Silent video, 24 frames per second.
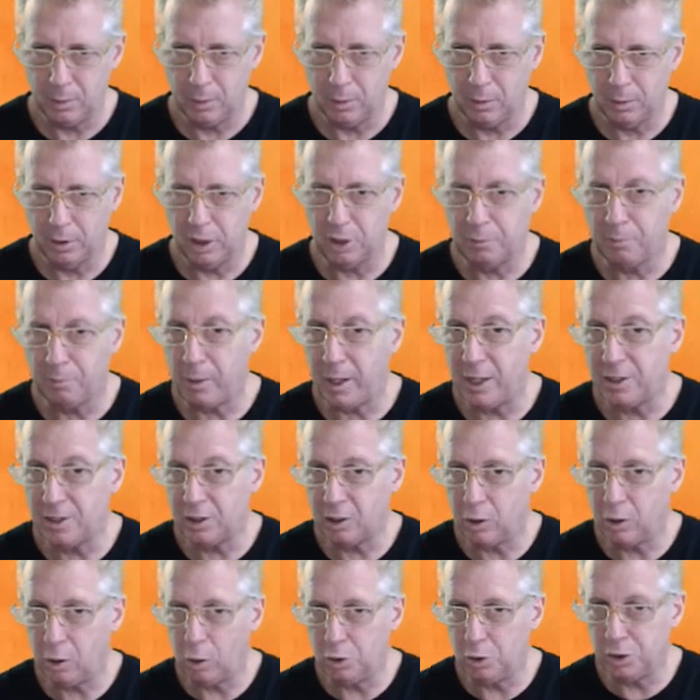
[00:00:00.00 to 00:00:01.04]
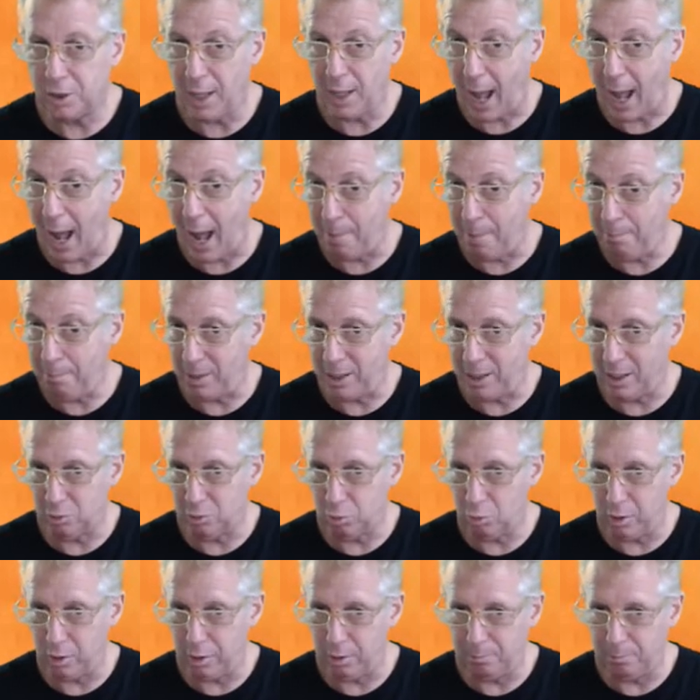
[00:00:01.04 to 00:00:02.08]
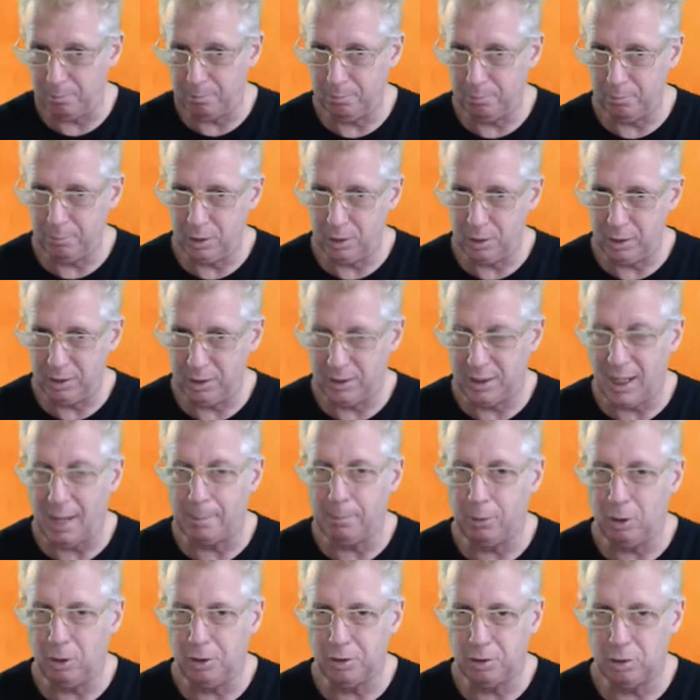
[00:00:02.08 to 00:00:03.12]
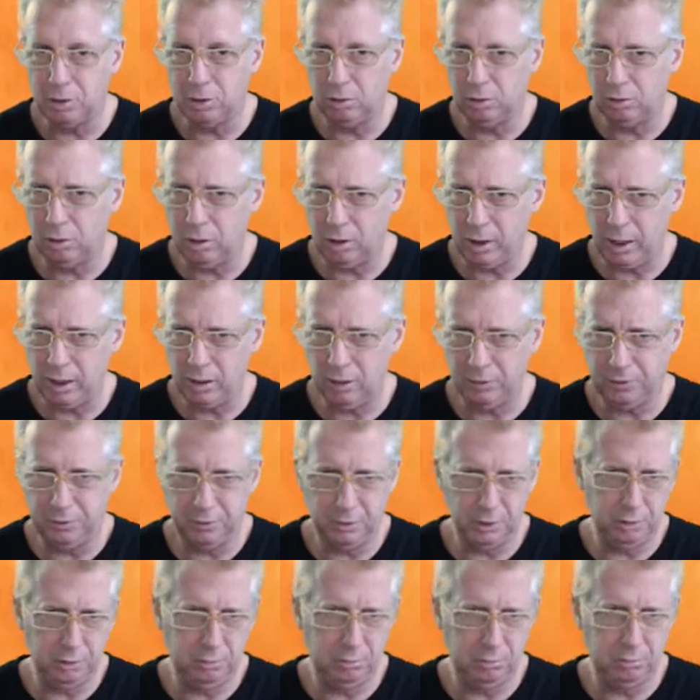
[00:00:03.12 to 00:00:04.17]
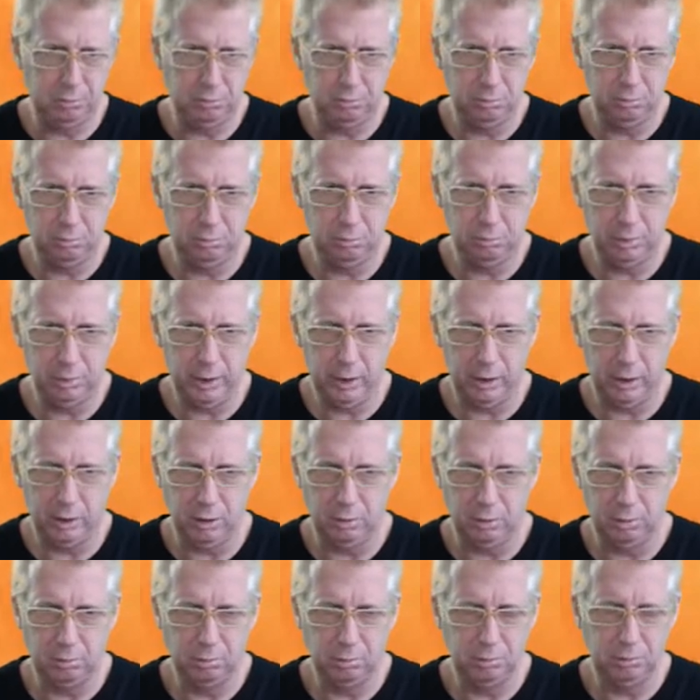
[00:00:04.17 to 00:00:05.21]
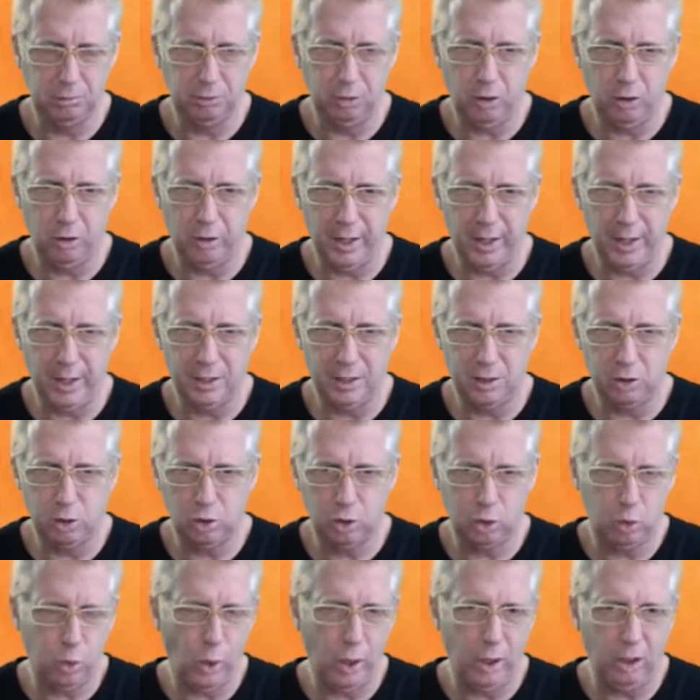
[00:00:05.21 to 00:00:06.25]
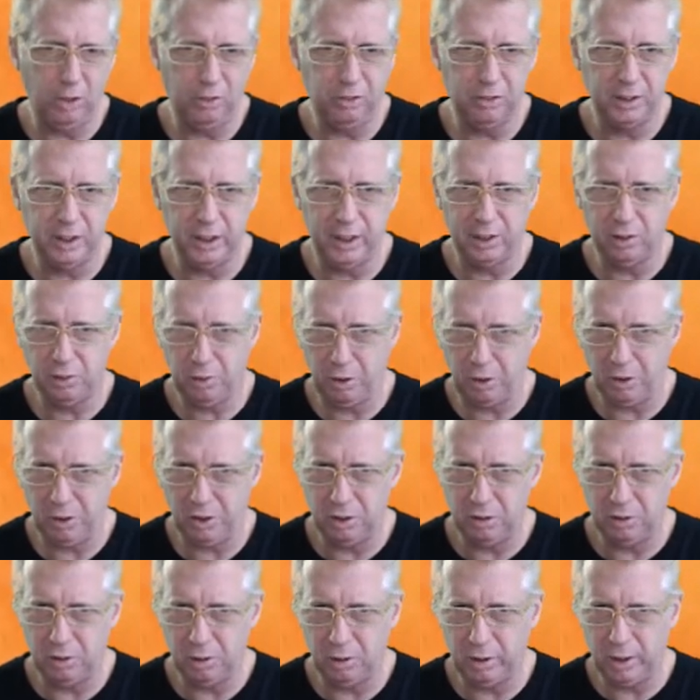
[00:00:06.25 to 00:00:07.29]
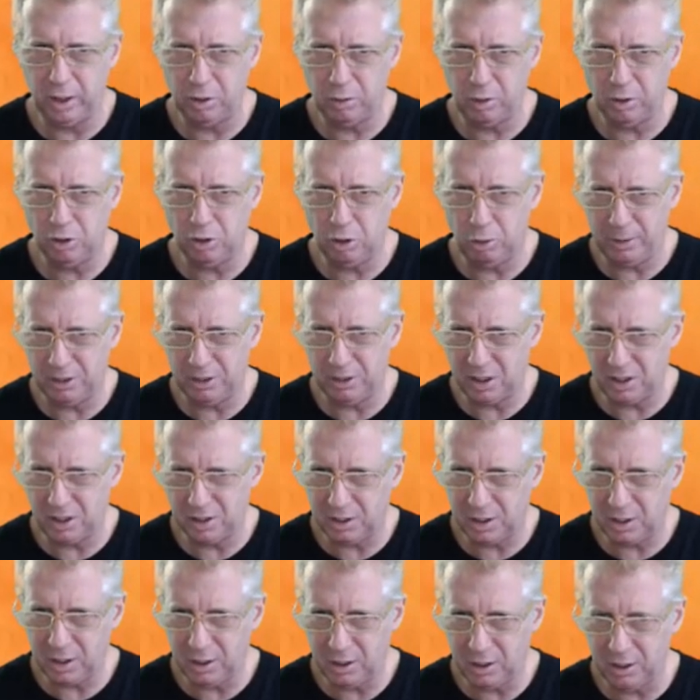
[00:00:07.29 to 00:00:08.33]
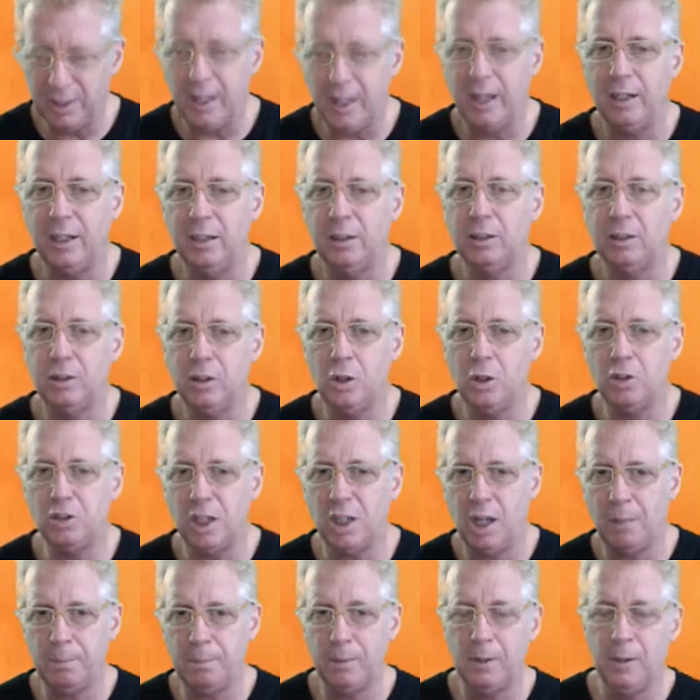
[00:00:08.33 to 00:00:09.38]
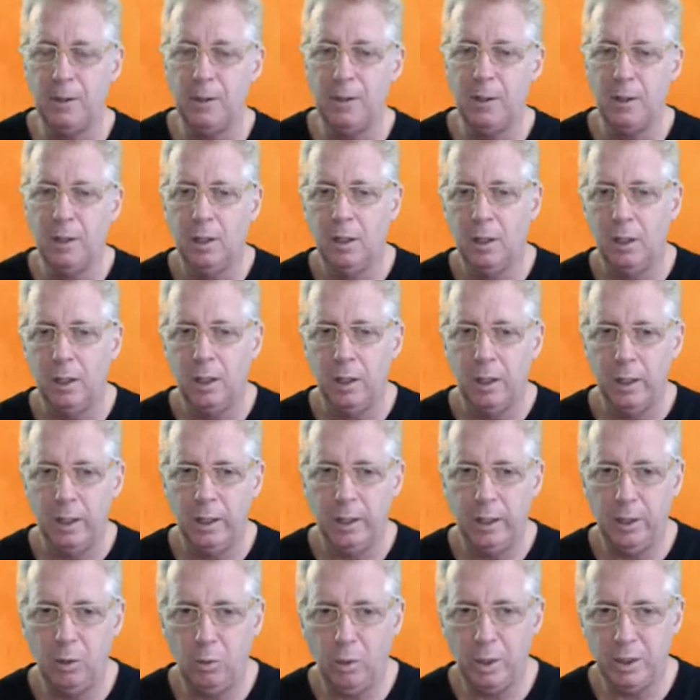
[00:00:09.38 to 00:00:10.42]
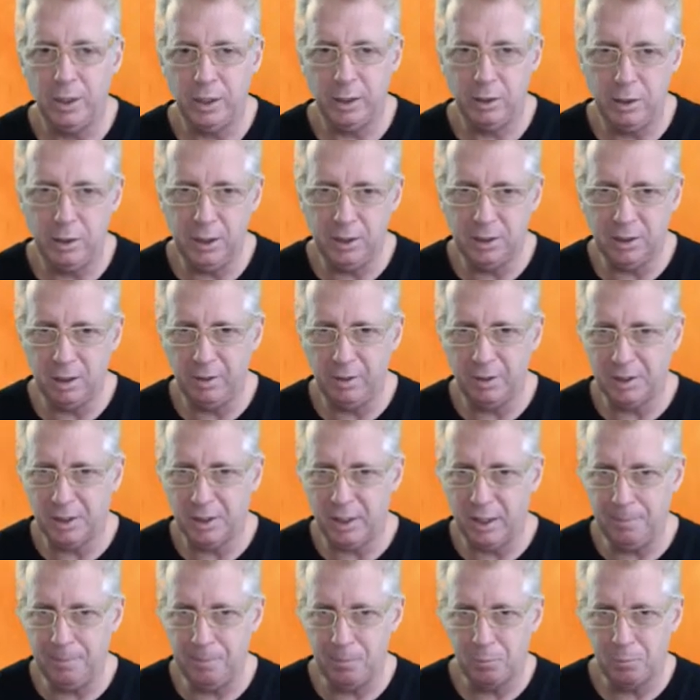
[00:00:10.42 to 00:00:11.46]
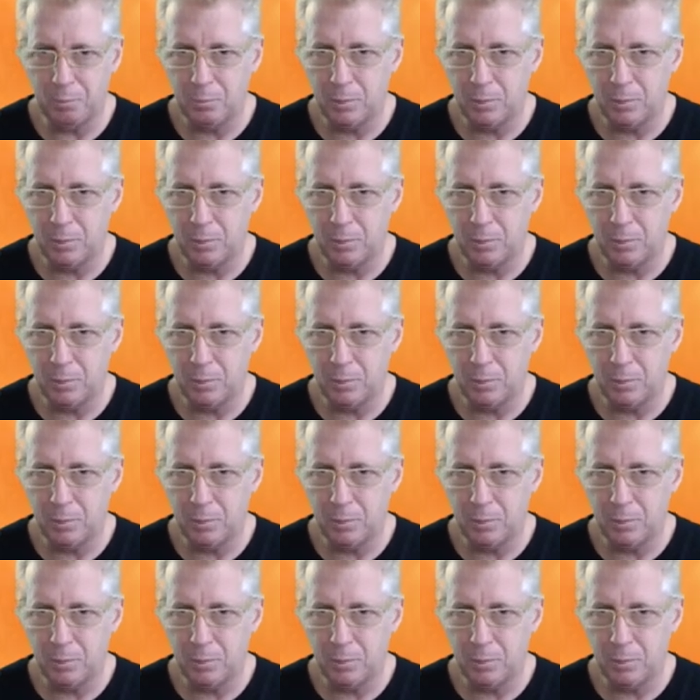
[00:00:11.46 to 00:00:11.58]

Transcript: The price goes up as it doubles, or kind of I don't know, 4, 8, 12. Next one should be 16. Yeah, goes up 1 unit every time.